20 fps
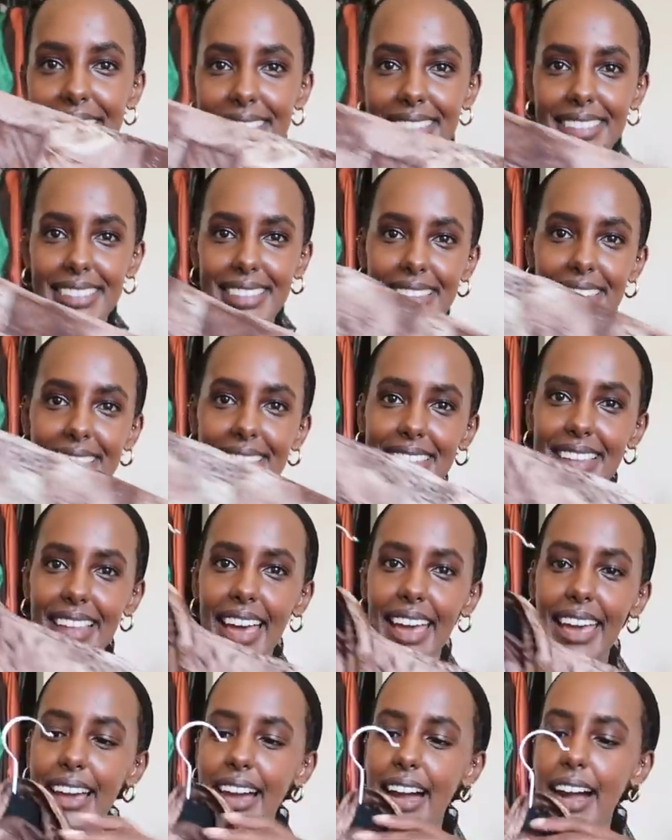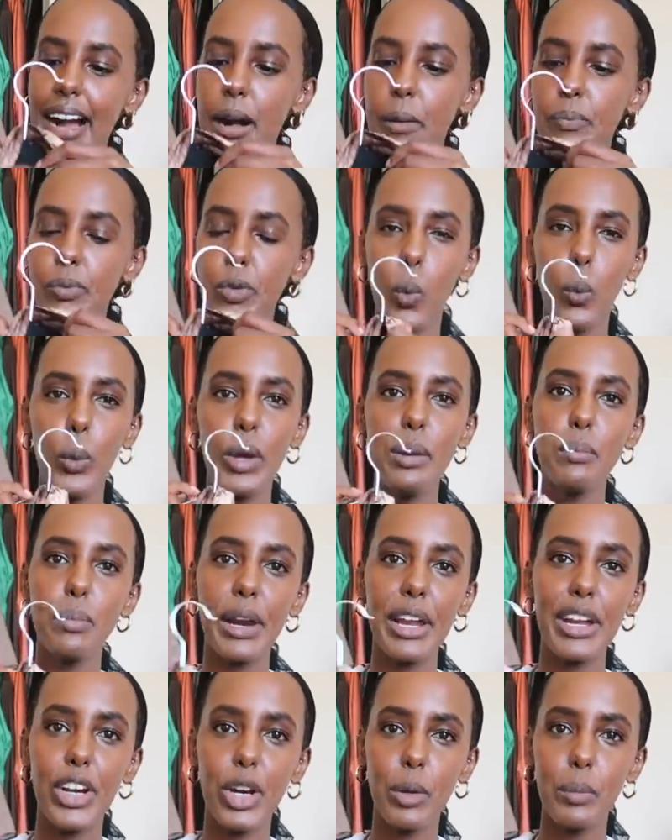It's this like um,
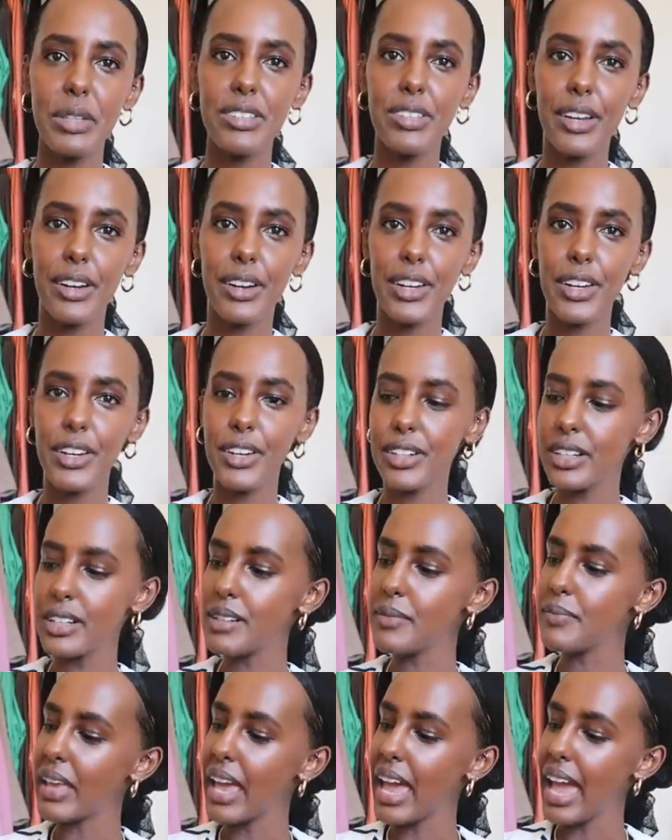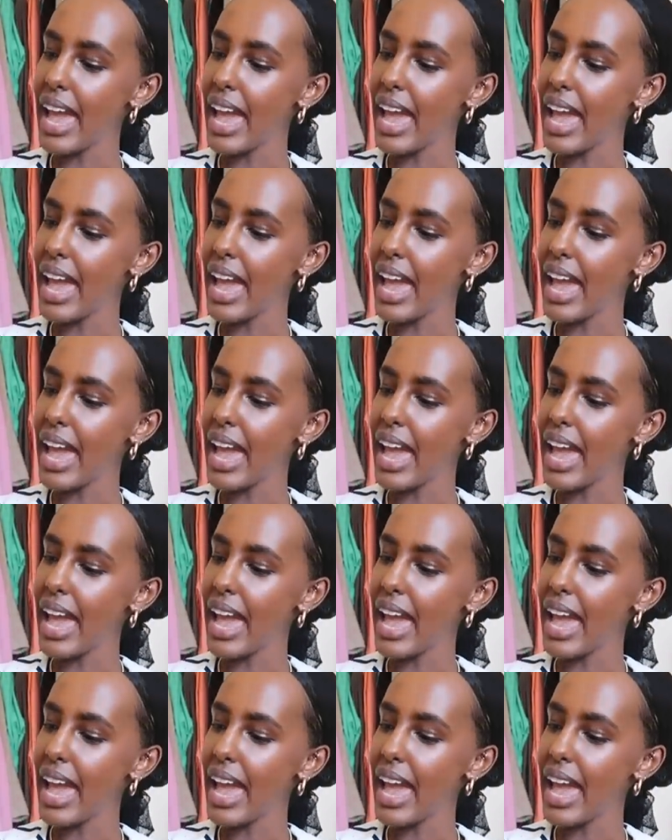windbreaker material